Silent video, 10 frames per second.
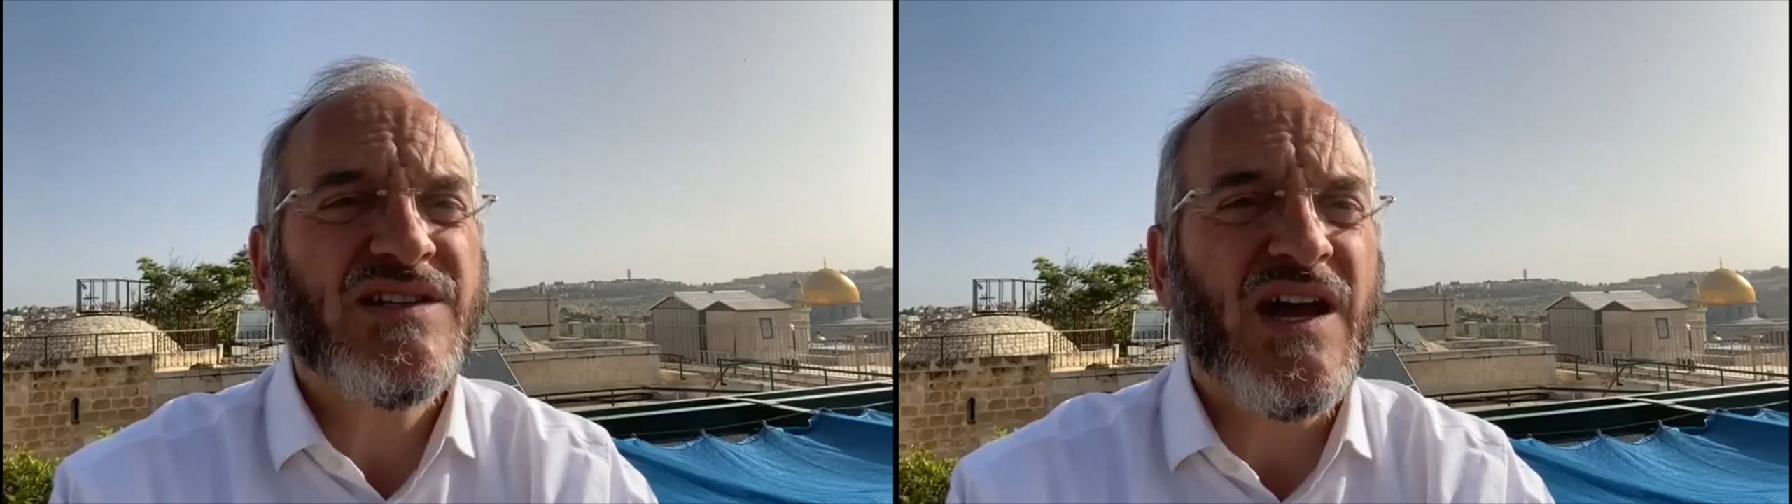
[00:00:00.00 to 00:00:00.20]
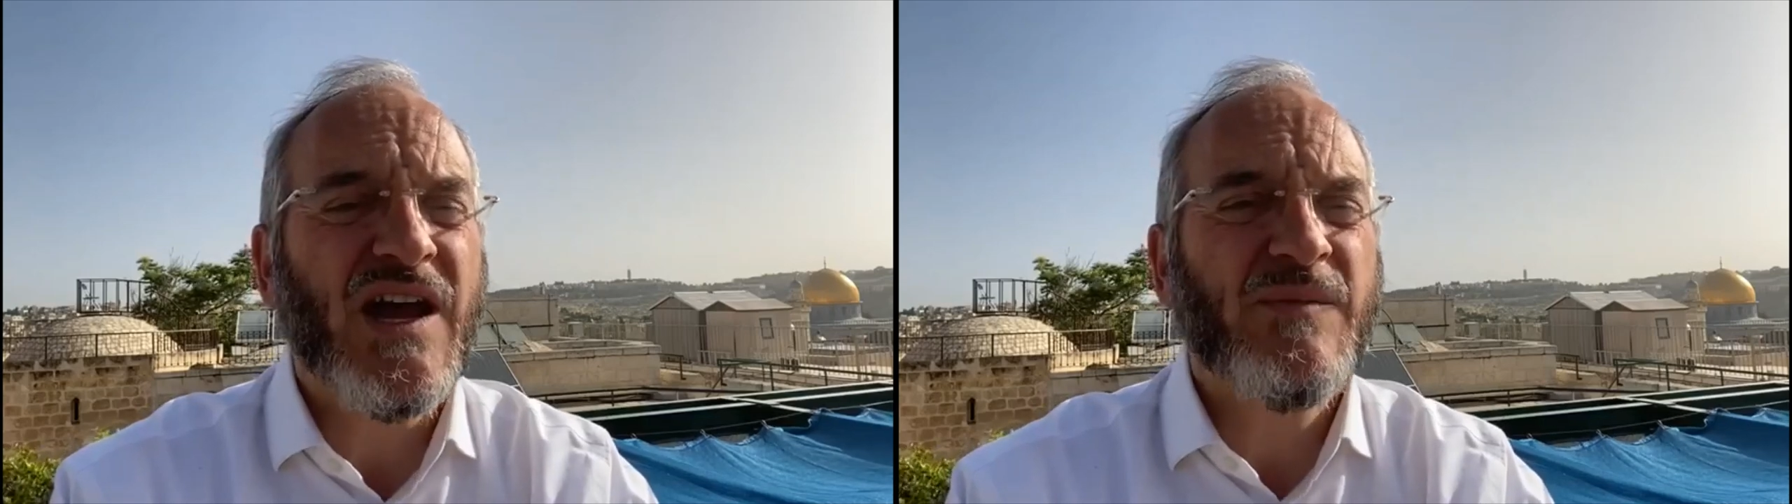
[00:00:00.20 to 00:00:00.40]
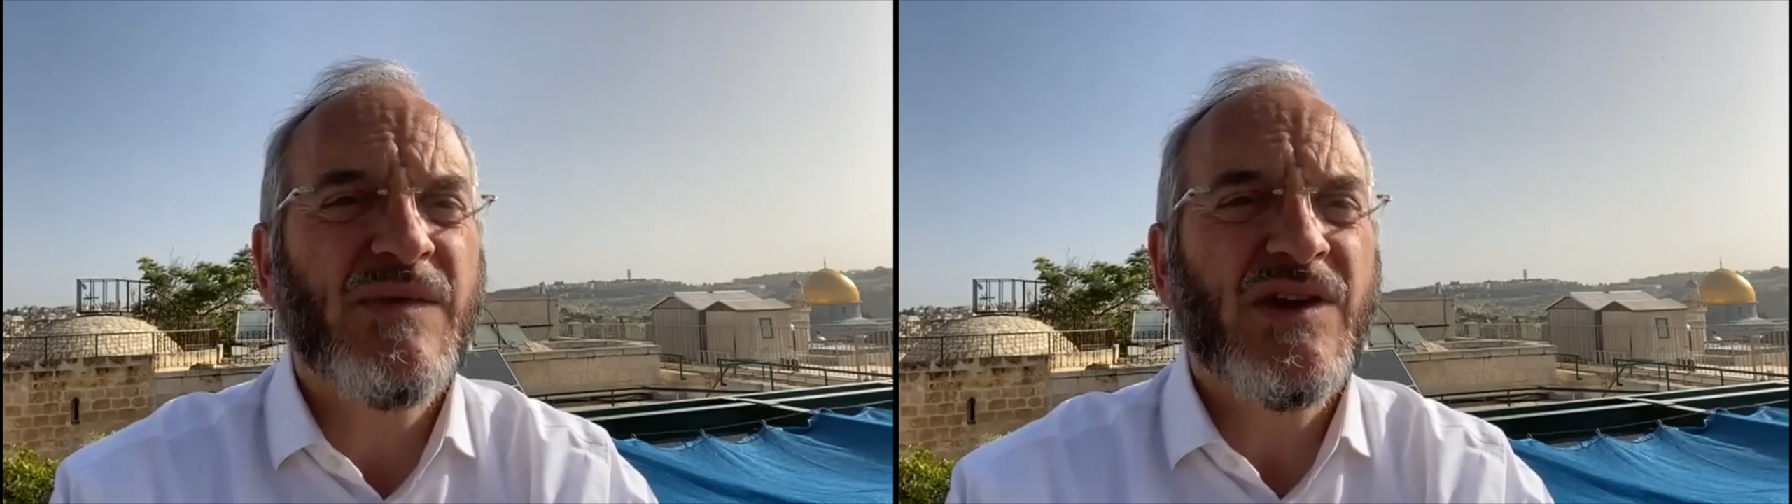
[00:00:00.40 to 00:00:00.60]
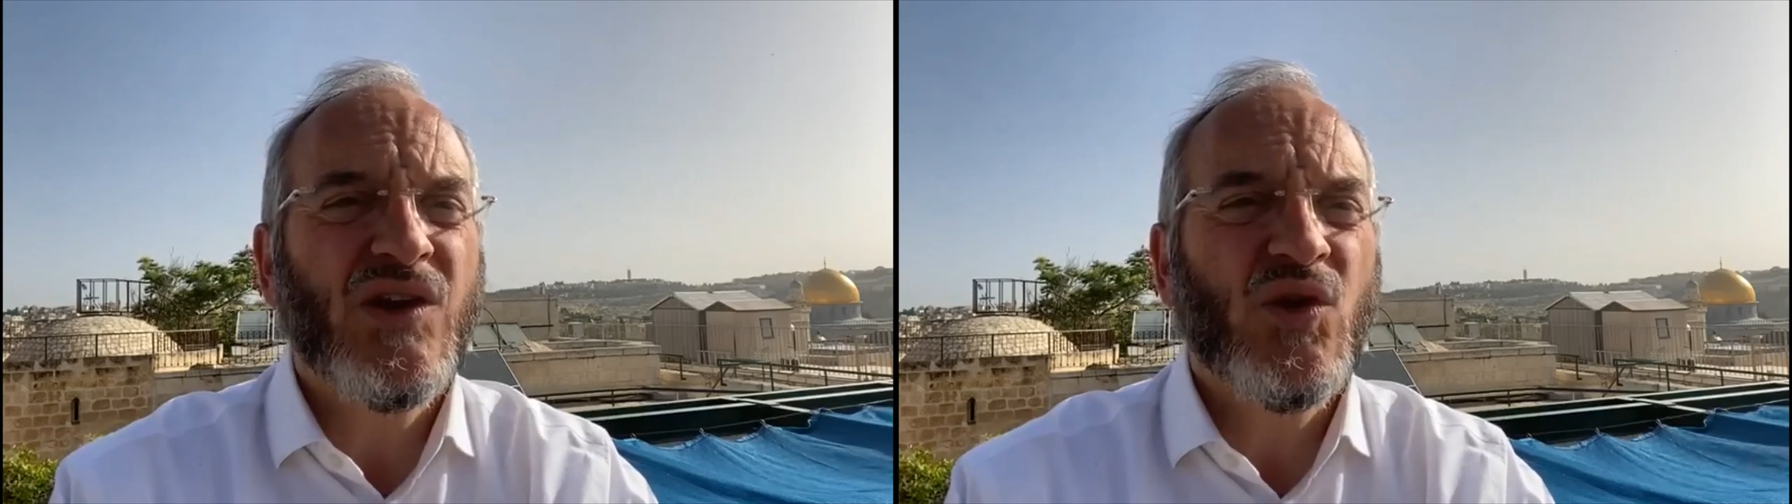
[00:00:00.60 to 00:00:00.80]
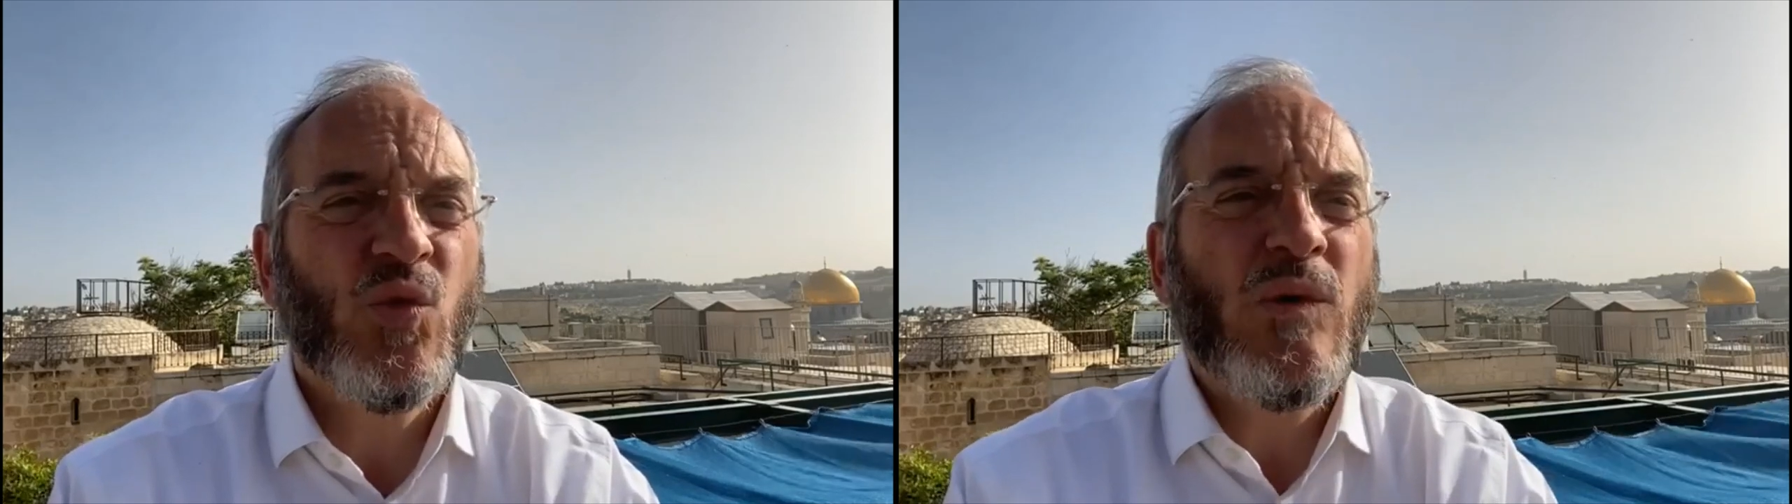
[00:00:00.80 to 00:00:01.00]
at the time
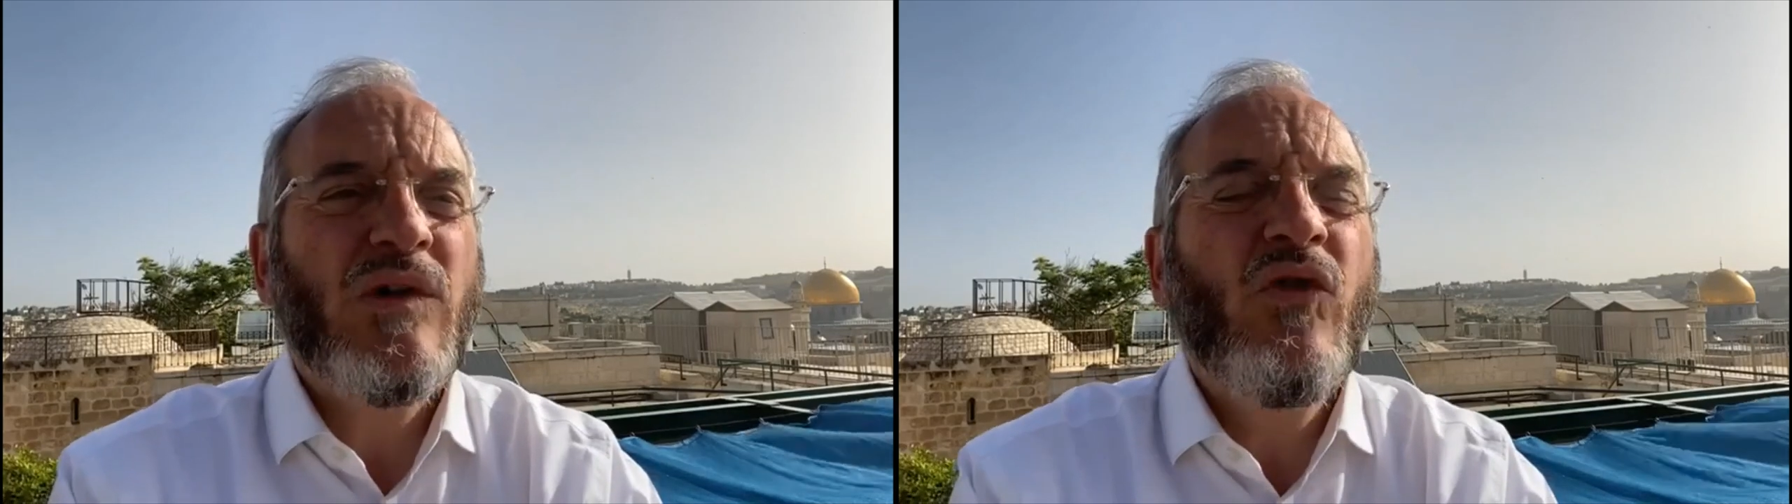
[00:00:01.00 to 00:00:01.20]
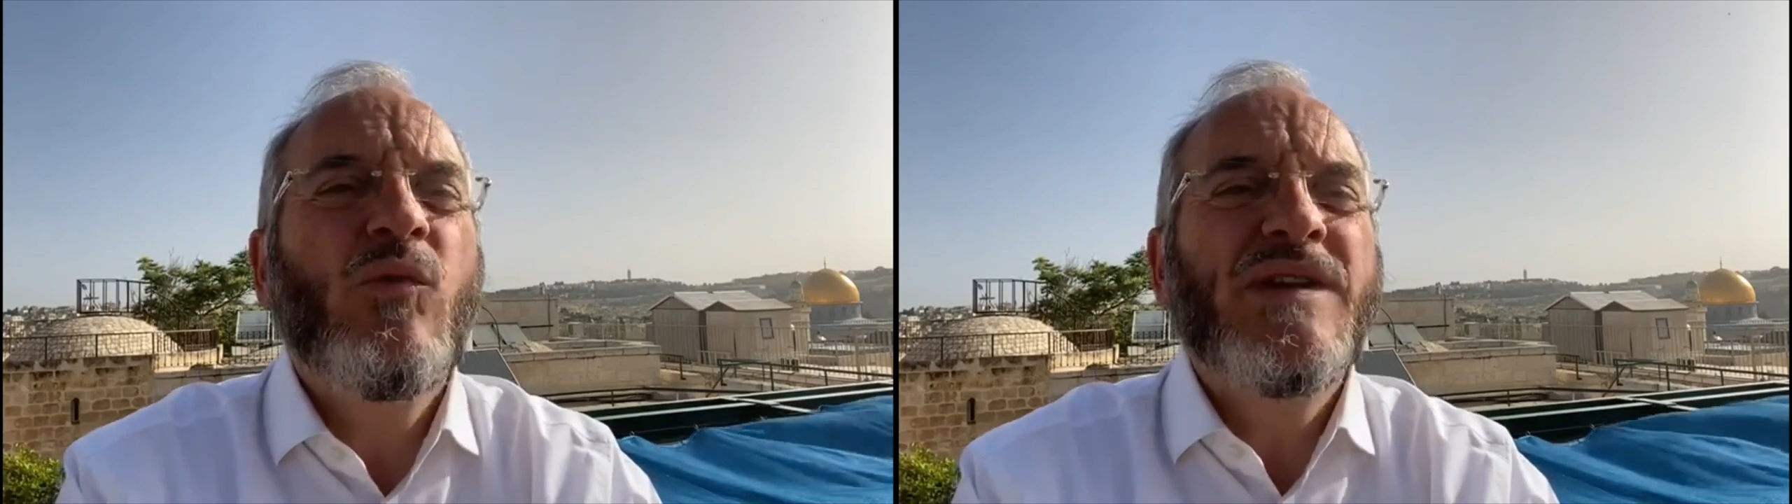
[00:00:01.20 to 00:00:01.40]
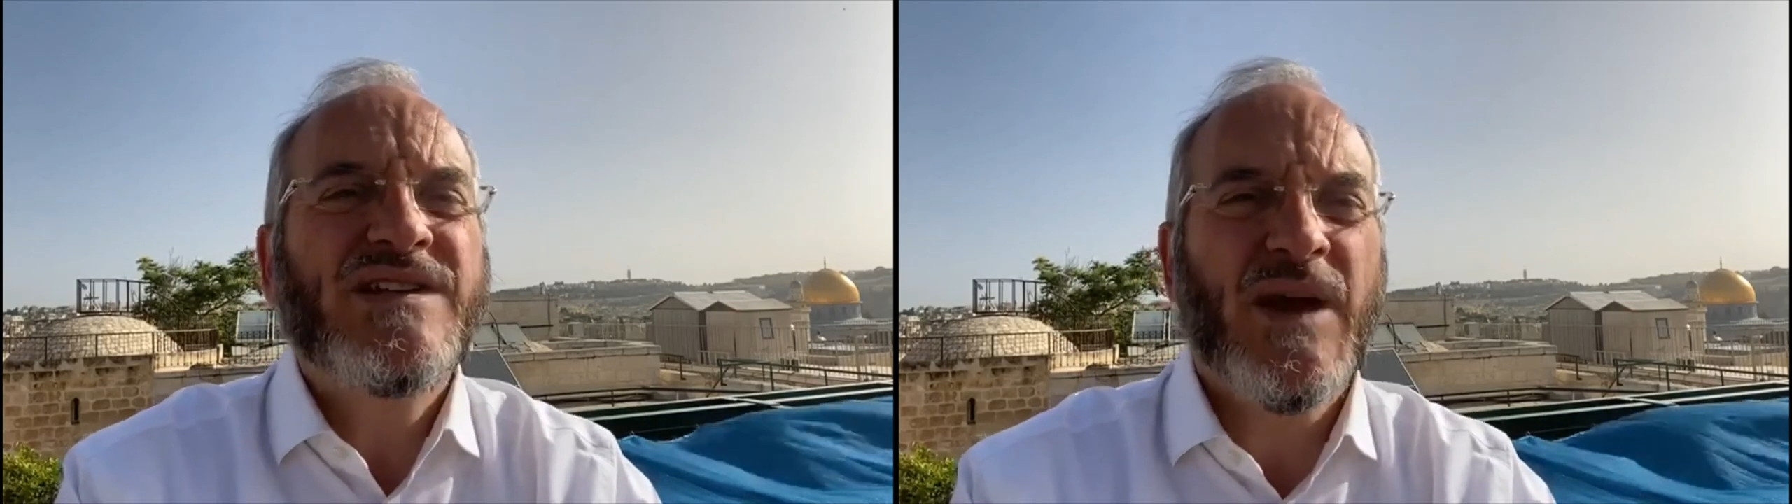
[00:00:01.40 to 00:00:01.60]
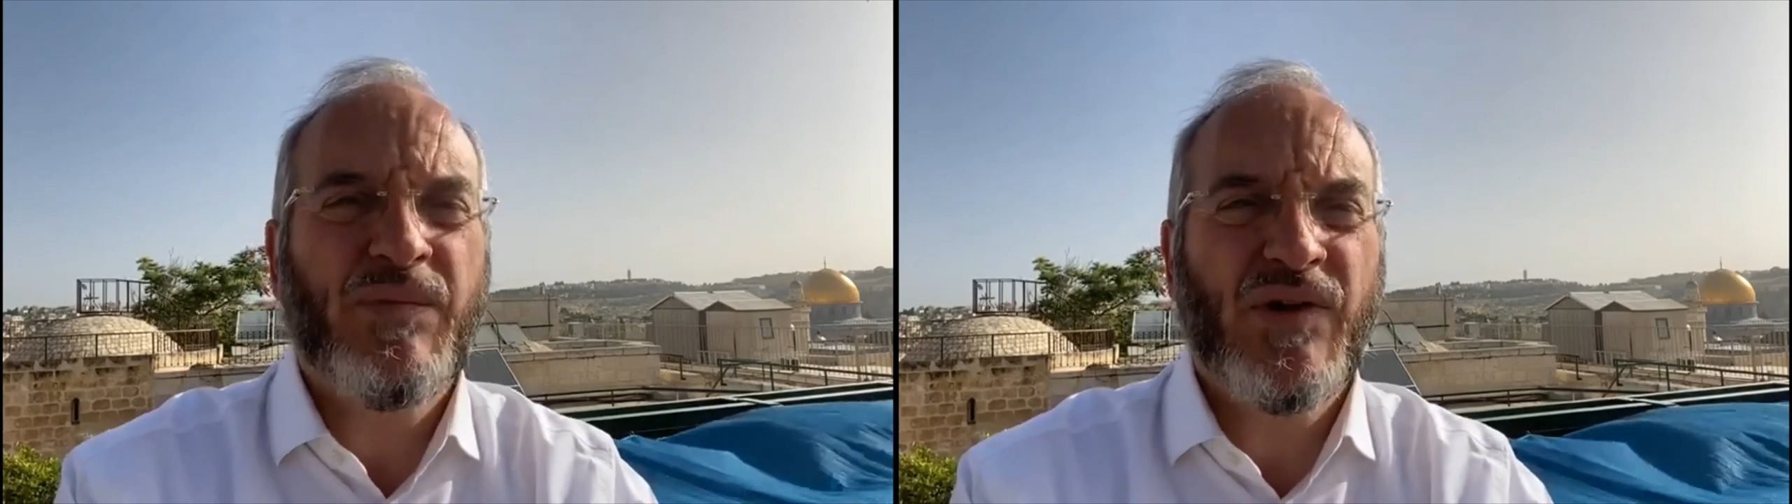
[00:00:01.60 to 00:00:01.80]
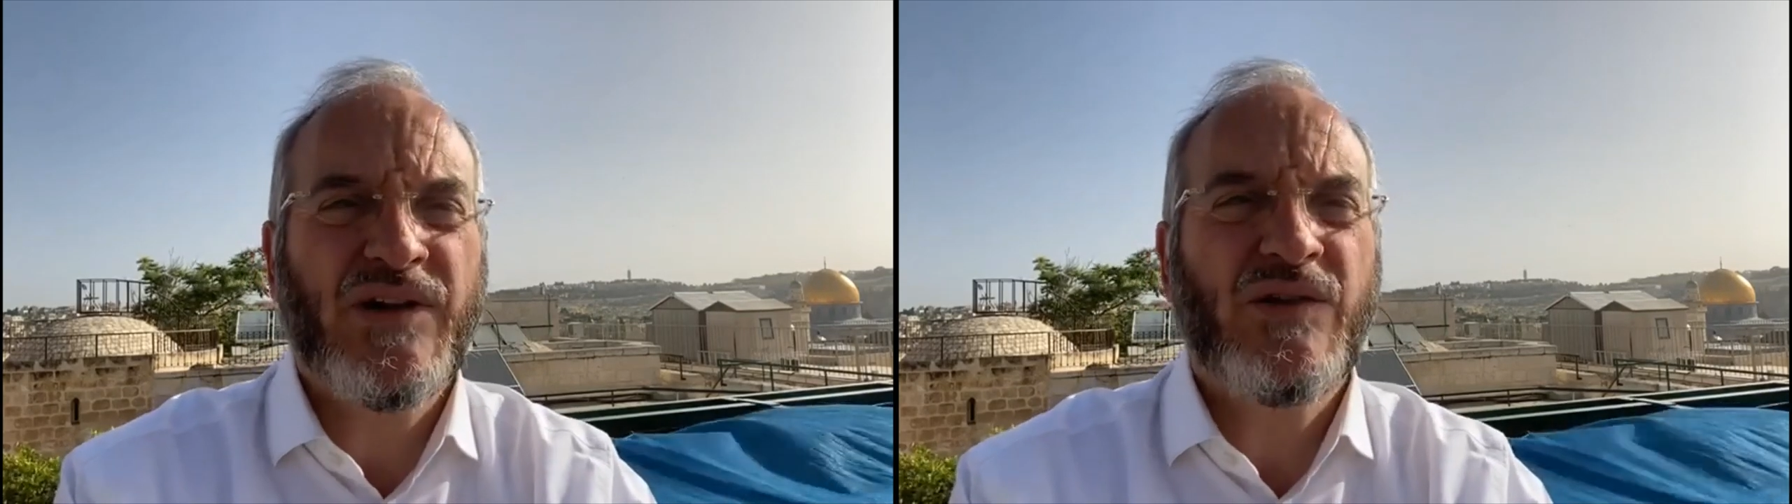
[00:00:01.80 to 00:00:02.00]
where we've all been
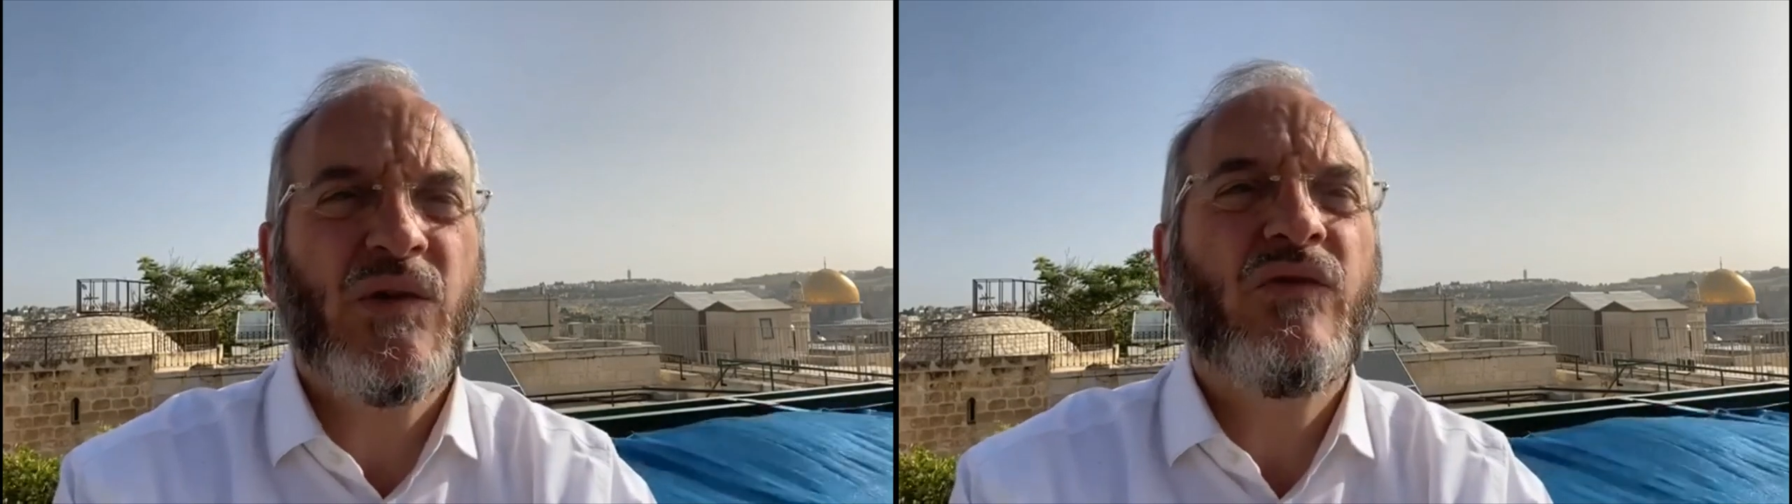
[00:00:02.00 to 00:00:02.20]
separated,